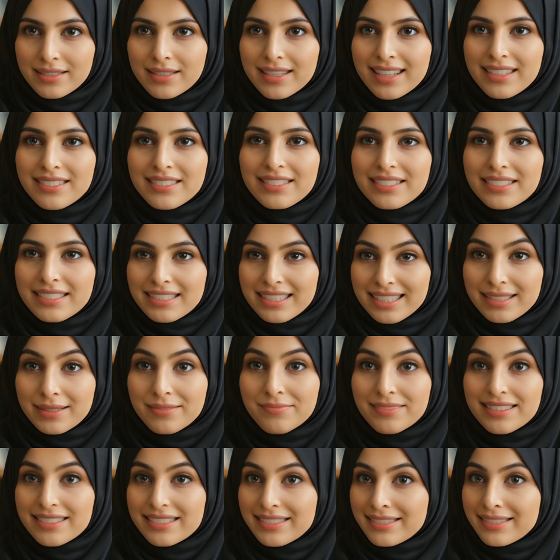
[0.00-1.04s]
That's deep
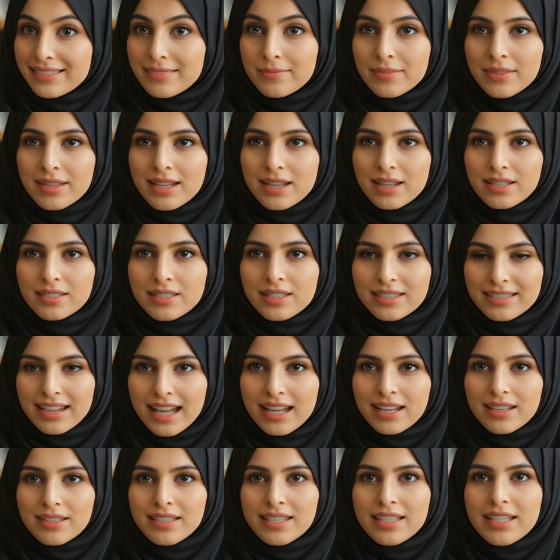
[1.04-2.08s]
into something else
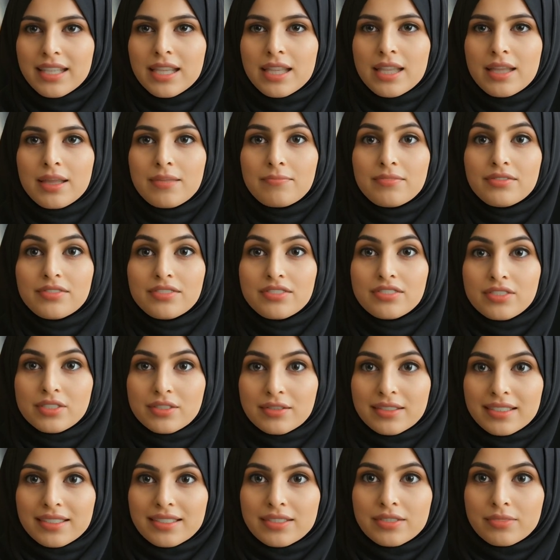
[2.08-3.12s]
entirely.
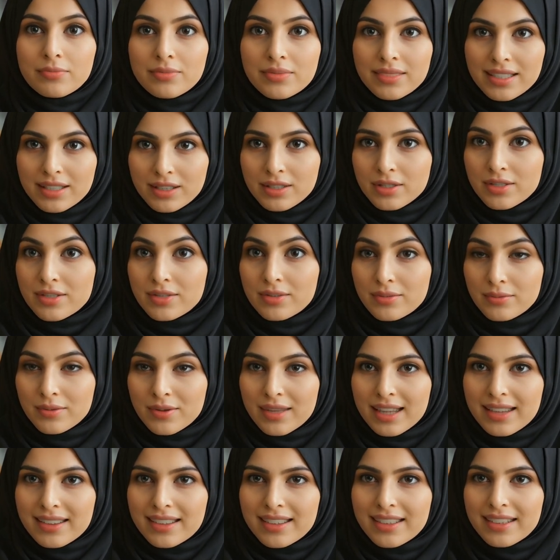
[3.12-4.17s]
Mysterious, potentially
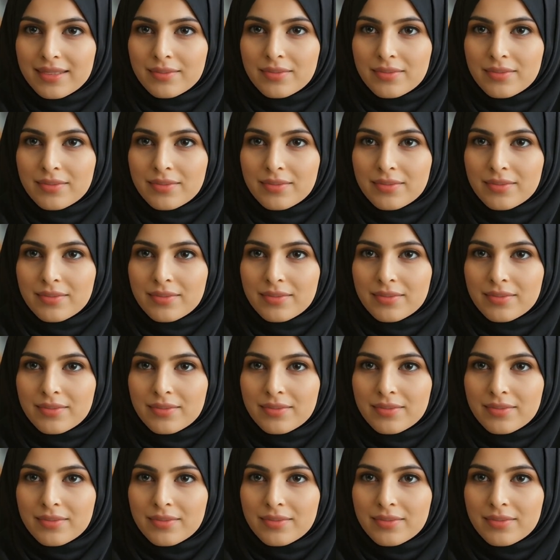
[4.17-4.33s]
threatening.